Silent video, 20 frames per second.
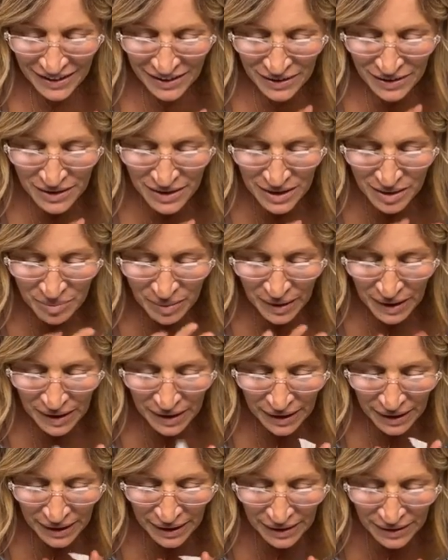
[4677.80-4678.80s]
You just
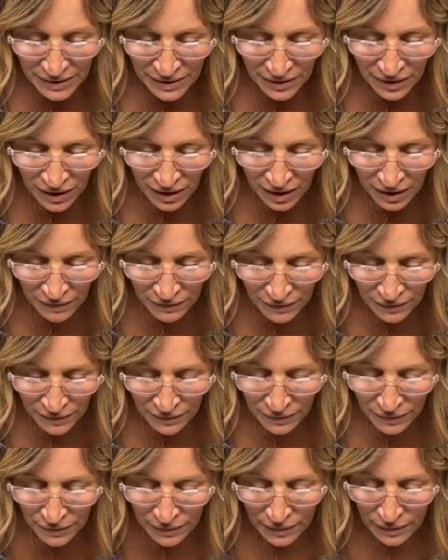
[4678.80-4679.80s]
break a handle off.
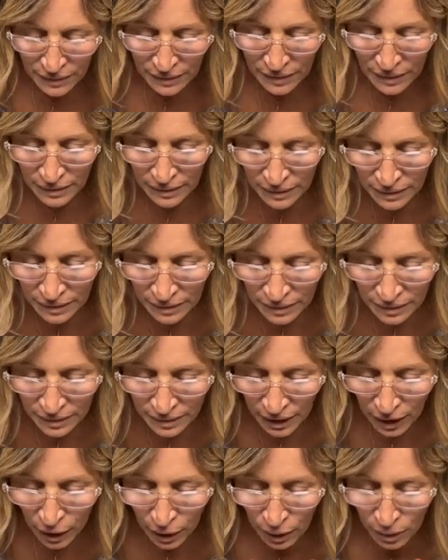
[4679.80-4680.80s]

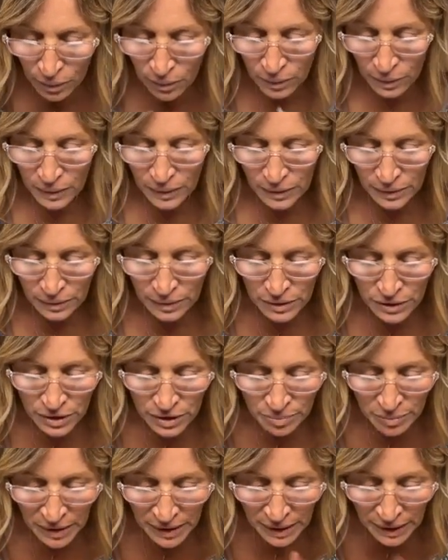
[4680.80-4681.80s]
Oh, you could
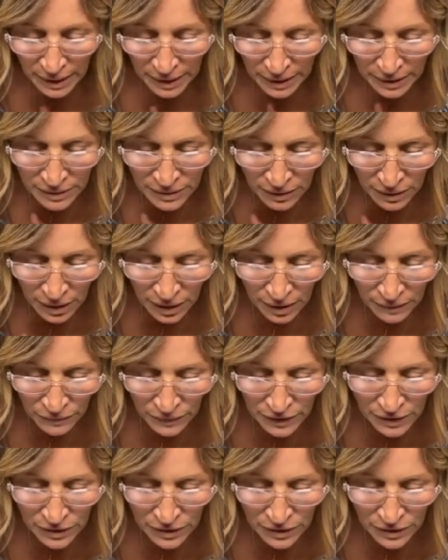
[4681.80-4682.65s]
just break a handle off